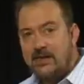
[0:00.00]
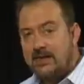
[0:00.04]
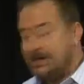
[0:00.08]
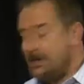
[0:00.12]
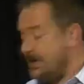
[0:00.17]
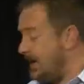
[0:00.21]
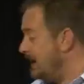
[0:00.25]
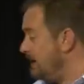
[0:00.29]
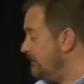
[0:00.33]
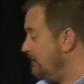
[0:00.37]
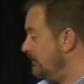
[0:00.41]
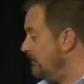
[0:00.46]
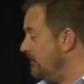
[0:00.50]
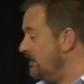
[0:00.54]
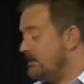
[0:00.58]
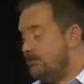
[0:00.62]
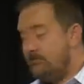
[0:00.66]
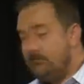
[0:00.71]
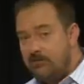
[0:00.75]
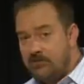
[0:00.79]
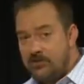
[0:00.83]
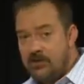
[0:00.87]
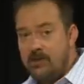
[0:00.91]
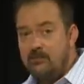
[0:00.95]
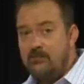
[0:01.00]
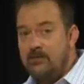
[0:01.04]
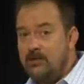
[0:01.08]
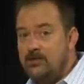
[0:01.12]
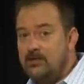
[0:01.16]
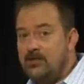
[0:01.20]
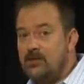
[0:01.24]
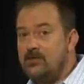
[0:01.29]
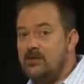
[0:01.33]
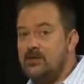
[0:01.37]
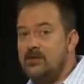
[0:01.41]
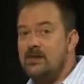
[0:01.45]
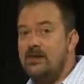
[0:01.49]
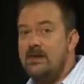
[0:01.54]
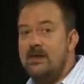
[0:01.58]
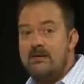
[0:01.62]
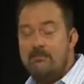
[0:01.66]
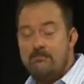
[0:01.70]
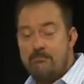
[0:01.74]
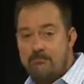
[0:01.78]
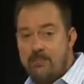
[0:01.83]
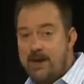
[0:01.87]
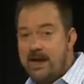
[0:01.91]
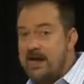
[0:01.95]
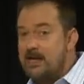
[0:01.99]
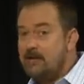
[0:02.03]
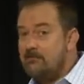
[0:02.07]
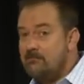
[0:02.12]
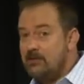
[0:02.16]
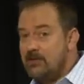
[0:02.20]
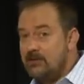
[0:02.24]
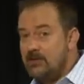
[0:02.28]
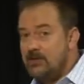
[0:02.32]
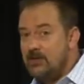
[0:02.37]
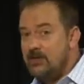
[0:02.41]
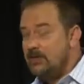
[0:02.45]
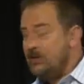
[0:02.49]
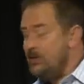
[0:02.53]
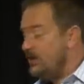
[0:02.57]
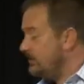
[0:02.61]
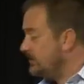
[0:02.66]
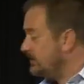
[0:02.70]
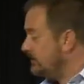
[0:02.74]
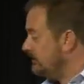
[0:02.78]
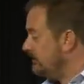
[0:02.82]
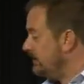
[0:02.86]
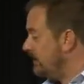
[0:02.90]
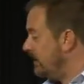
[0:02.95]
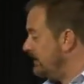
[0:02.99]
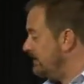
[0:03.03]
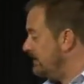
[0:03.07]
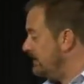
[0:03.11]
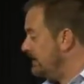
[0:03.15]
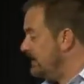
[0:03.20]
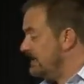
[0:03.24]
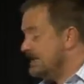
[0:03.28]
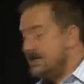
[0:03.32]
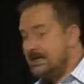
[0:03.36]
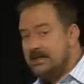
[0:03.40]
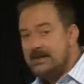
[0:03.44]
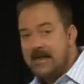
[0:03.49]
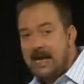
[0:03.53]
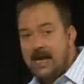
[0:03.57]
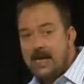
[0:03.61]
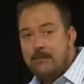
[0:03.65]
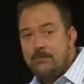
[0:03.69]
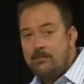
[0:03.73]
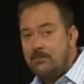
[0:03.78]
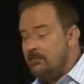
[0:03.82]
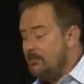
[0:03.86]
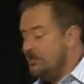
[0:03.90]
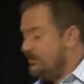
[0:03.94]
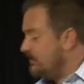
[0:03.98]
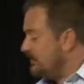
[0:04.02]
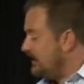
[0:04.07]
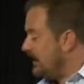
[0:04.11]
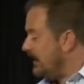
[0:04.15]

in the cable, presumably due to bad return loss of either the cable or